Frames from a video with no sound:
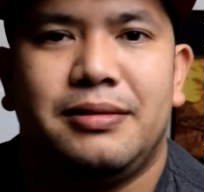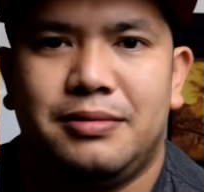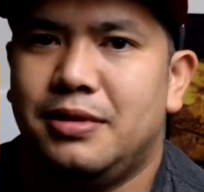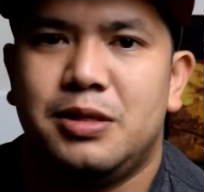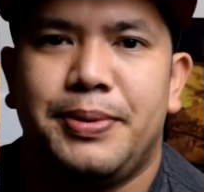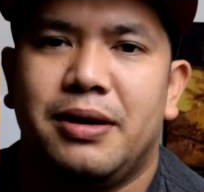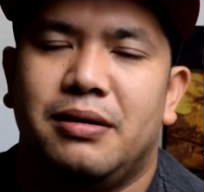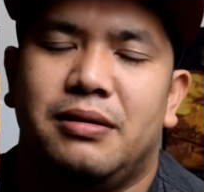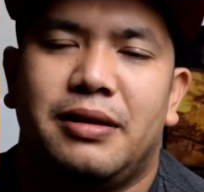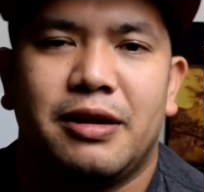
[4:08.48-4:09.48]
this
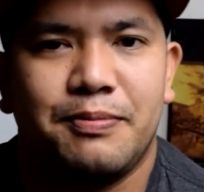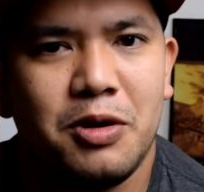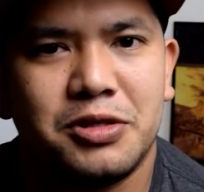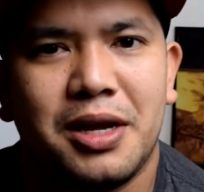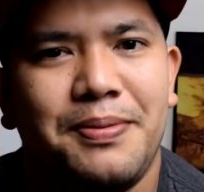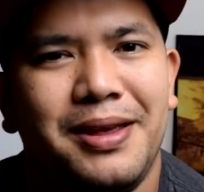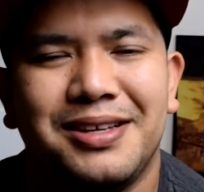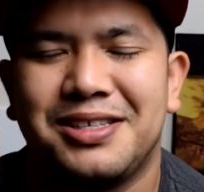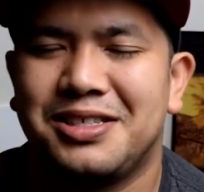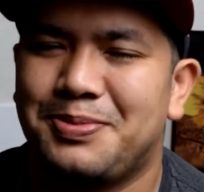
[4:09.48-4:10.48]
beer, like most
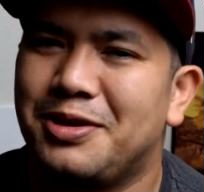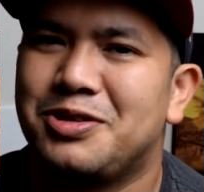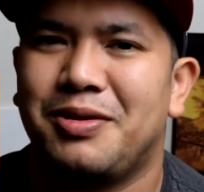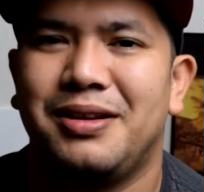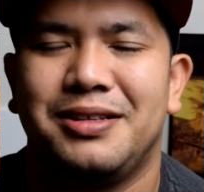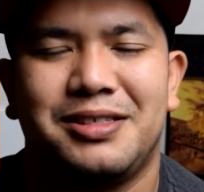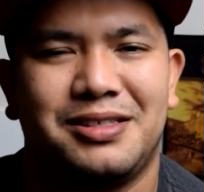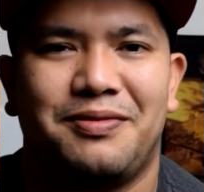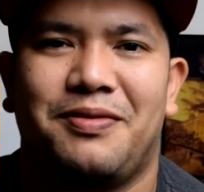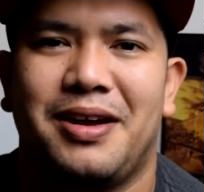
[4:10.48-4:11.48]
IPAs, smells great,
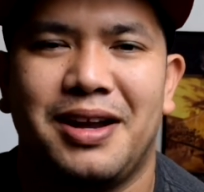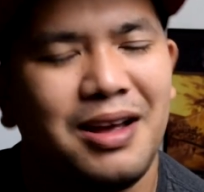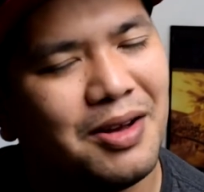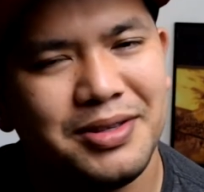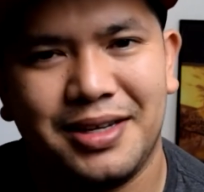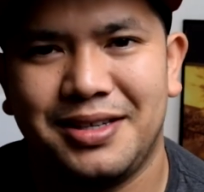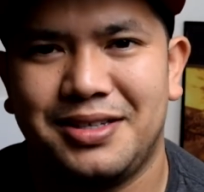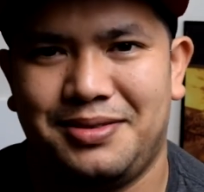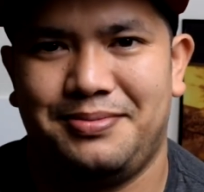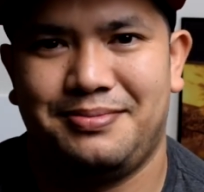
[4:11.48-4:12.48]
let's find out how it
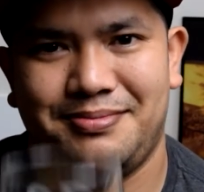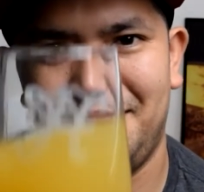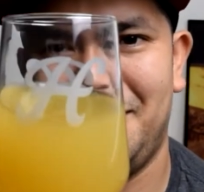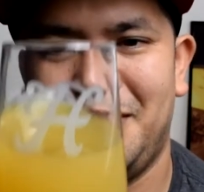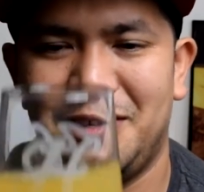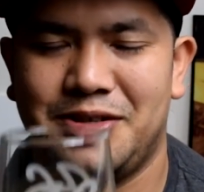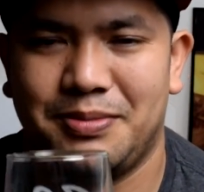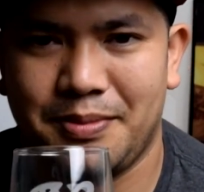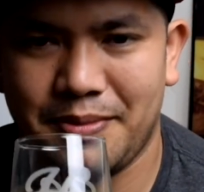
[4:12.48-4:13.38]
tastes. Cheers.